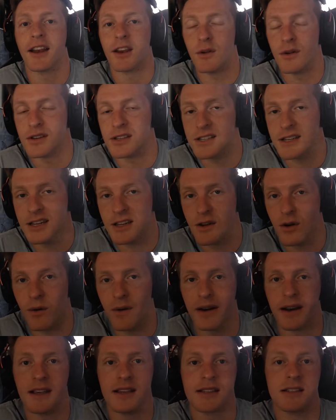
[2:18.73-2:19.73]
And USD
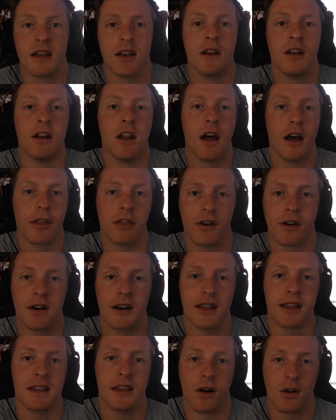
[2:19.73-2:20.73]
Coin is
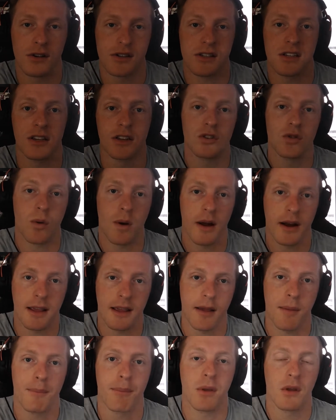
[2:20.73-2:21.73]
another
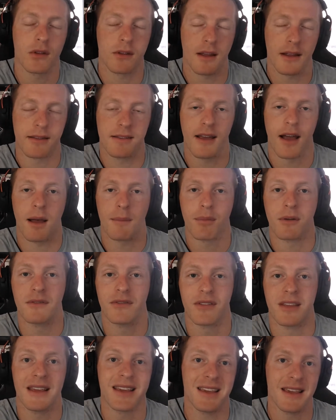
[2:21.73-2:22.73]
ERC-20 built on top
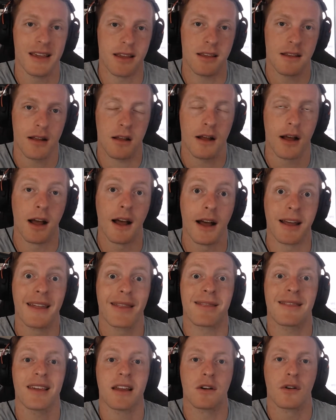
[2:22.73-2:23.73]
of the
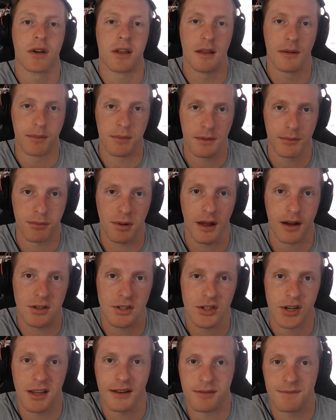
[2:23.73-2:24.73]
Ethereum
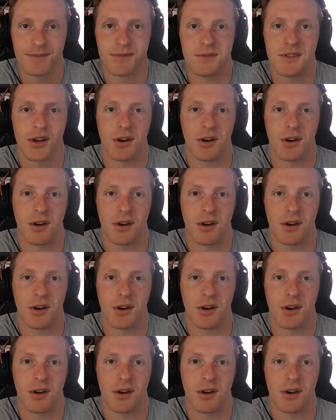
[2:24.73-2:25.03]
blockchain.